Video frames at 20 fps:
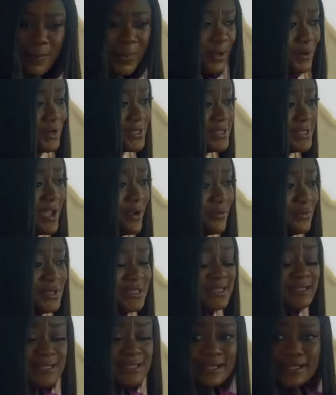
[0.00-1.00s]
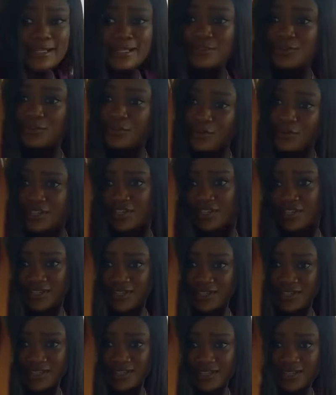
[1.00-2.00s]
Because they are resilient
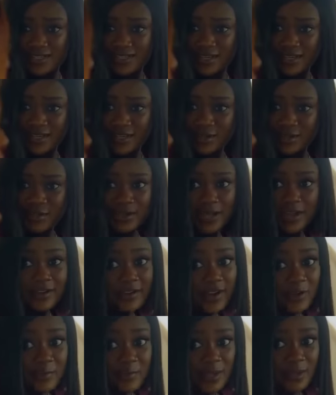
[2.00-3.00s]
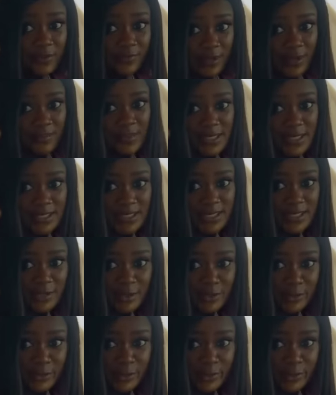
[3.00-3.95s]
creatures. You can't get rid of them easily, you